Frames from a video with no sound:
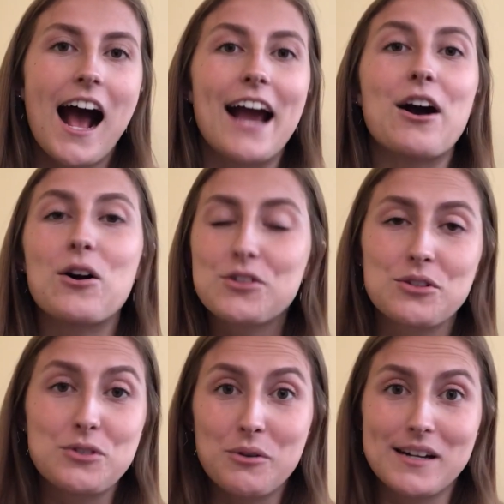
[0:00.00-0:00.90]
I
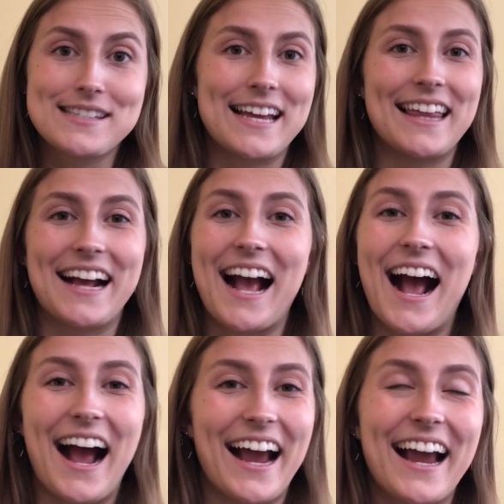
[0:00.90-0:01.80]
also do want to say, like,
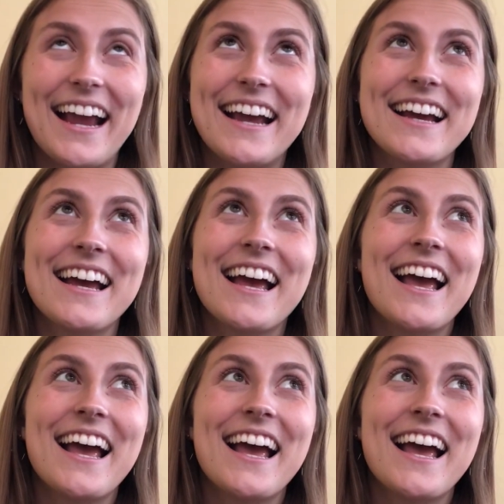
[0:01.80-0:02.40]
I I,